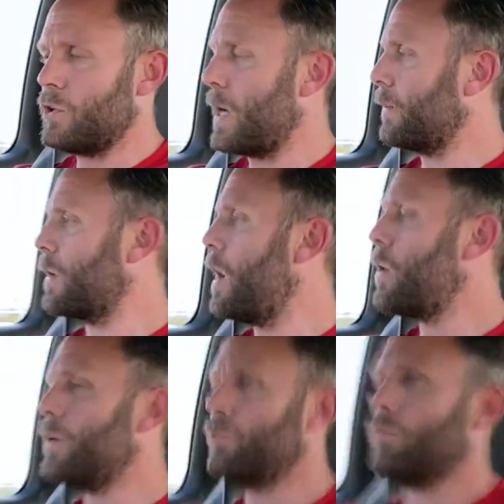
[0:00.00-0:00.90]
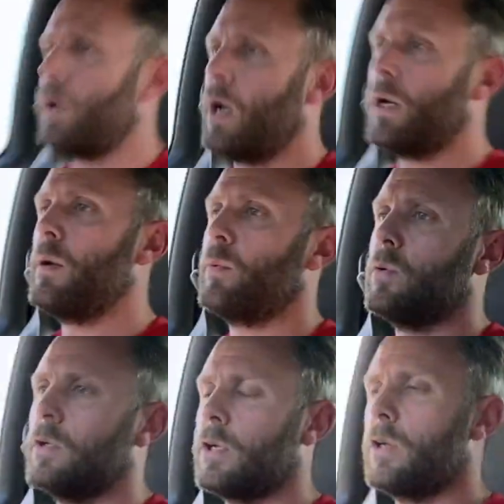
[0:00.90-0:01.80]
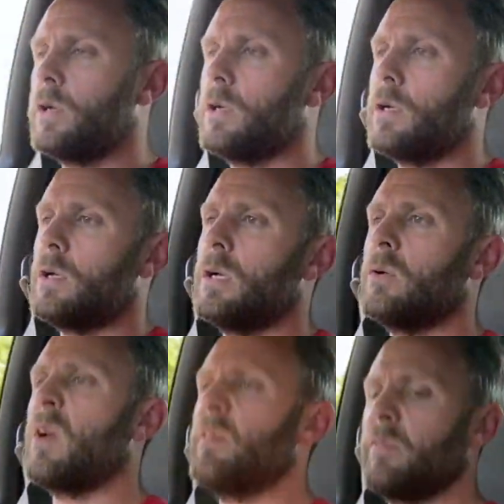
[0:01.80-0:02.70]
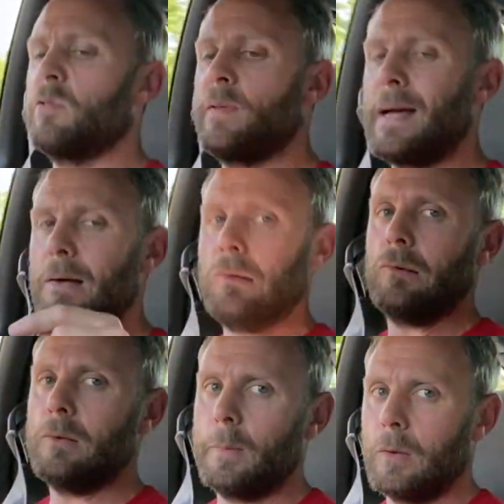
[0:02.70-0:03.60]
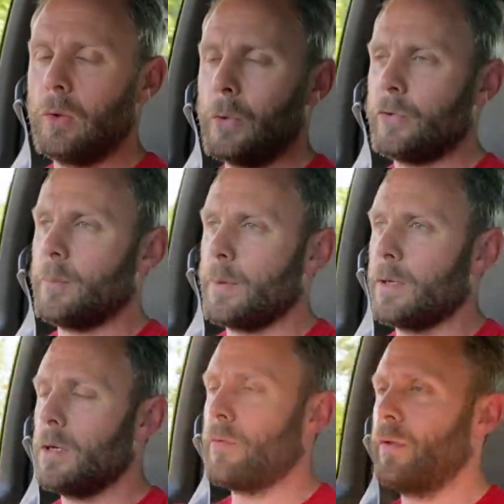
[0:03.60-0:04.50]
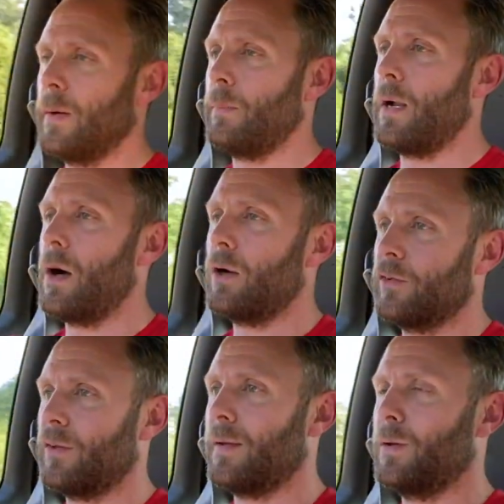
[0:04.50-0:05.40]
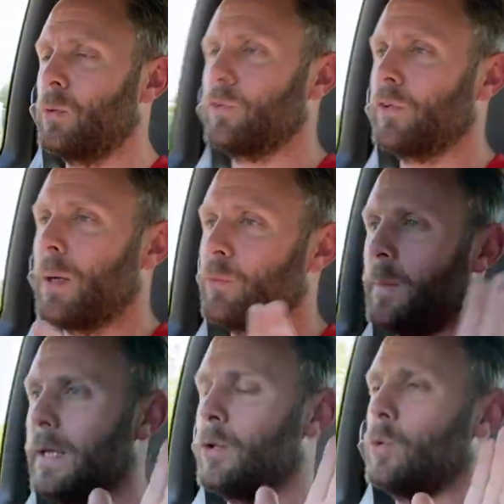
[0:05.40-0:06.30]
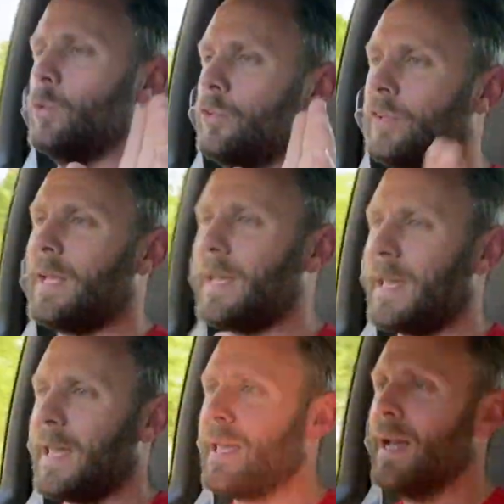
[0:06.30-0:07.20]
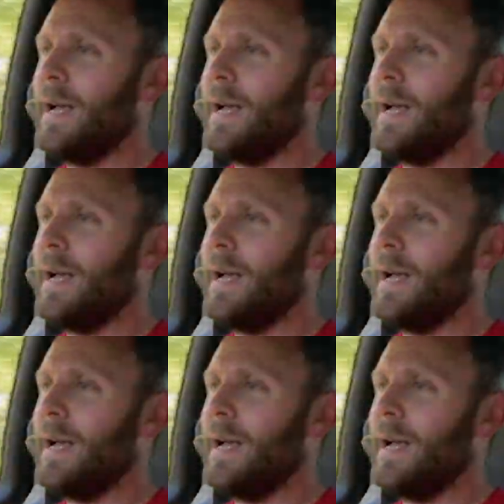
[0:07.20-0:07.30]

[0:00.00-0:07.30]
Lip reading: Check the car is reliable and good, wait for all that horrible oil to burn off of the block so that it all stops being all stinky.